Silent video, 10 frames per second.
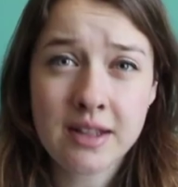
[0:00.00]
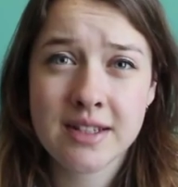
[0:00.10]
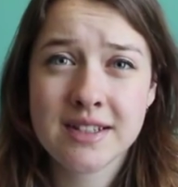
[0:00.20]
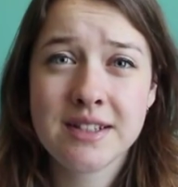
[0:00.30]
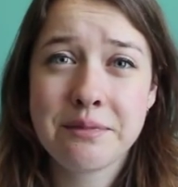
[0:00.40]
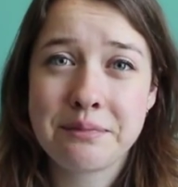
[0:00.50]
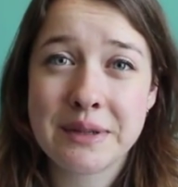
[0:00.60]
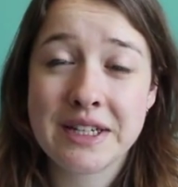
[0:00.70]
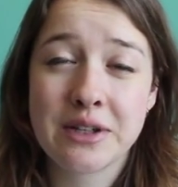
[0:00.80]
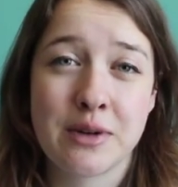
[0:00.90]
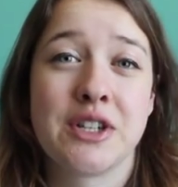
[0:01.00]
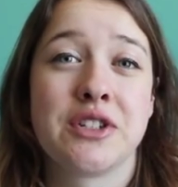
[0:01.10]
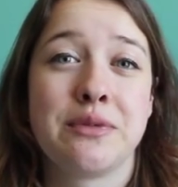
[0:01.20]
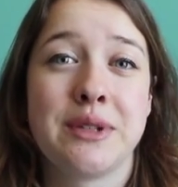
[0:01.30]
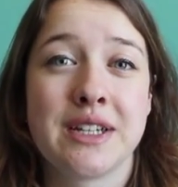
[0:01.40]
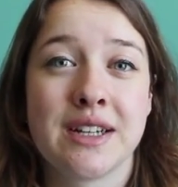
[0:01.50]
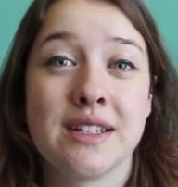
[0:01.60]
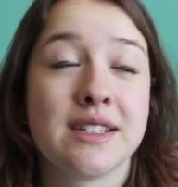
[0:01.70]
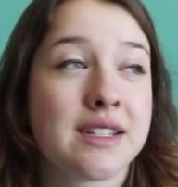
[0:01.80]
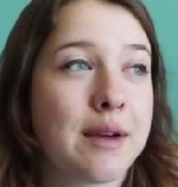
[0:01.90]
This is a big question
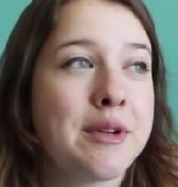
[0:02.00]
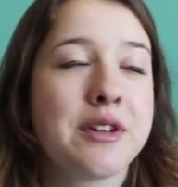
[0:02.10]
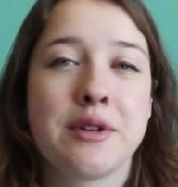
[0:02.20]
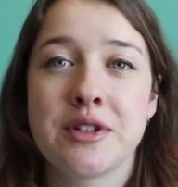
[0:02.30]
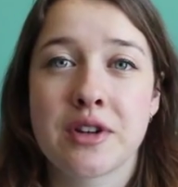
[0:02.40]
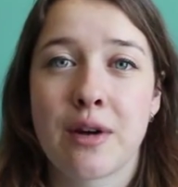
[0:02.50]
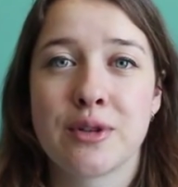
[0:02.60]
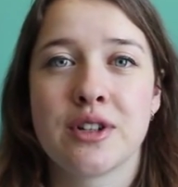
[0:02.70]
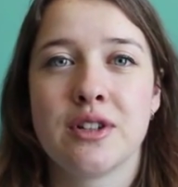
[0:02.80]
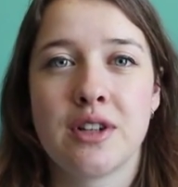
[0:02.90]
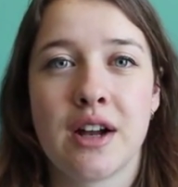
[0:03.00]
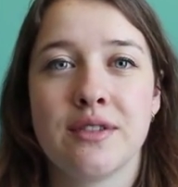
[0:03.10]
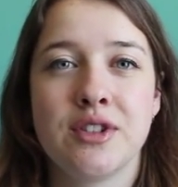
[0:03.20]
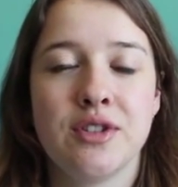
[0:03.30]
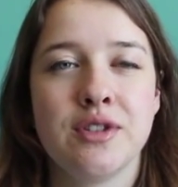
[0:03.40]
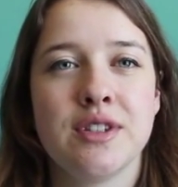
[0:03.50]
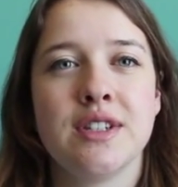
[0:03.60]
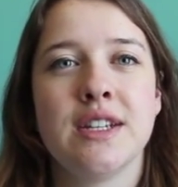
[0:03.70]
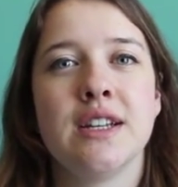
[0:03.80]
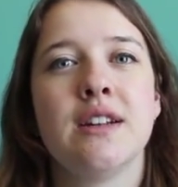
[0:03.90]
because coming to Queen's Commerce, a lot of students did